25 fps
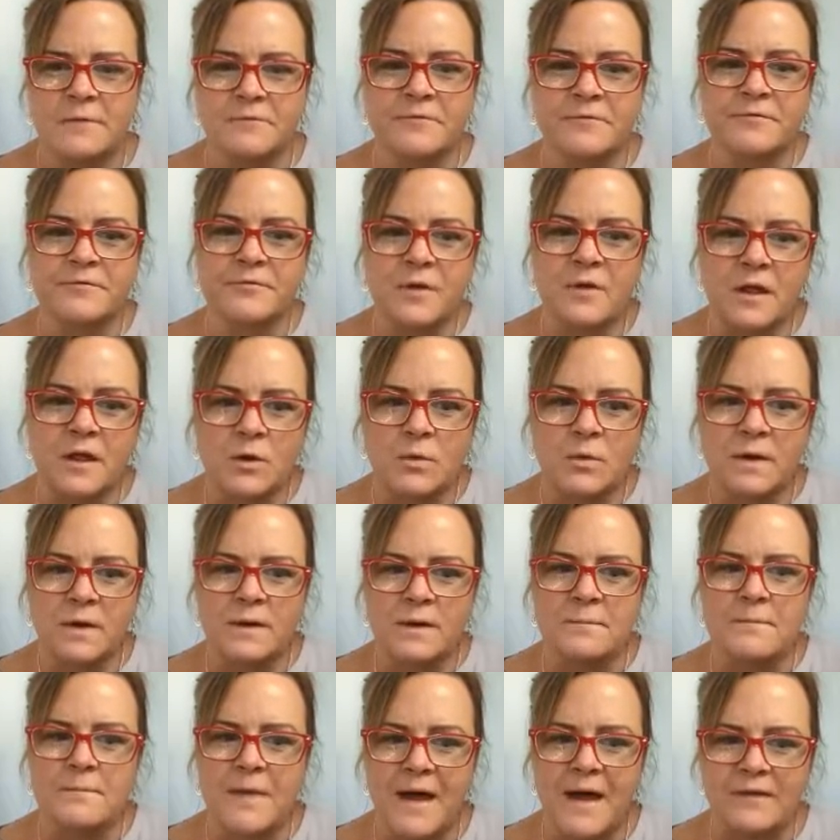
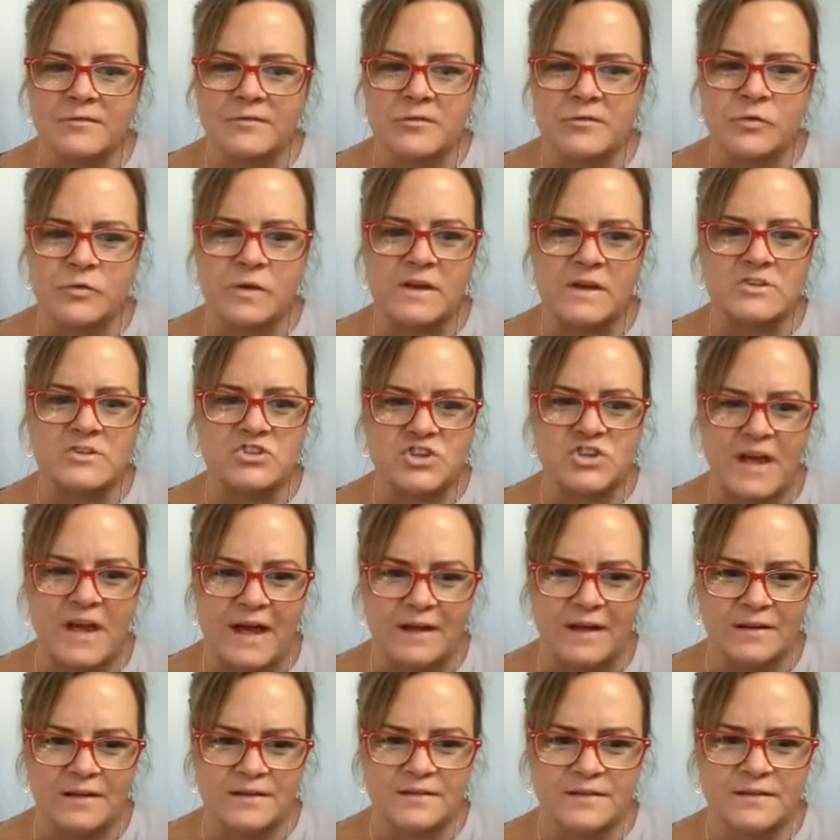frequent mastery
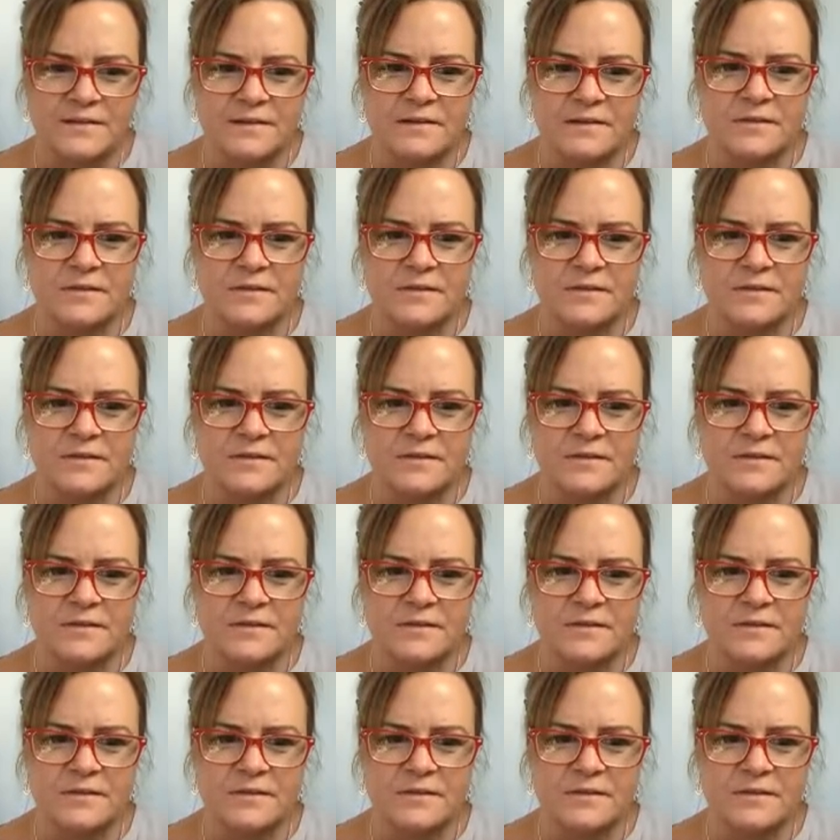checks.